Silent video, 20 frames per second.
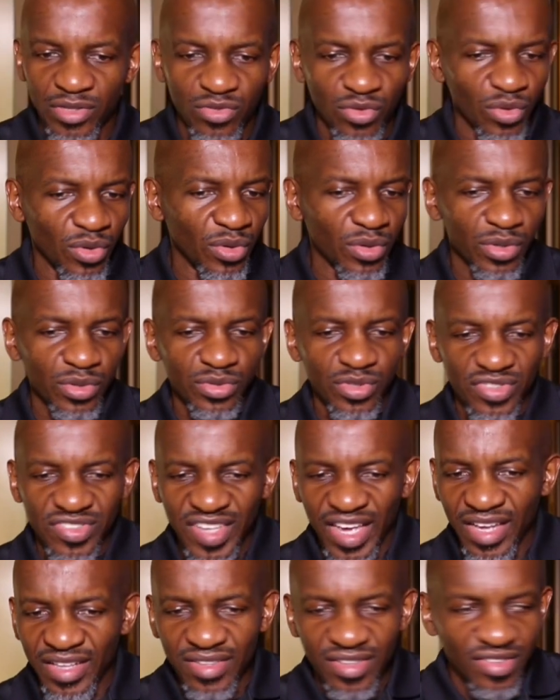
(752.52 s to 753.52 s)
all the
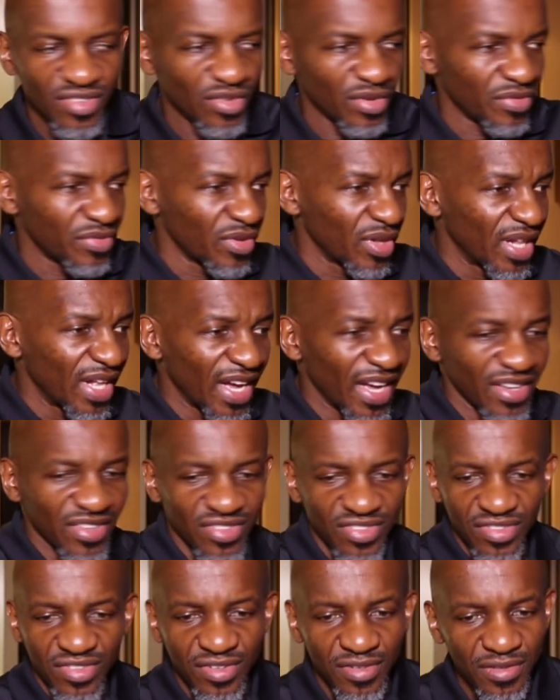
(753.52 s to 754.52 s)
scientists of the
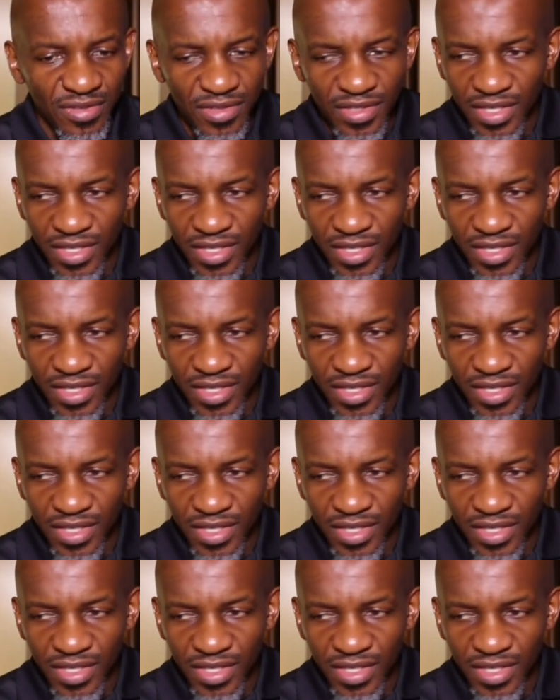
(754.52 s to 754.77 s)
last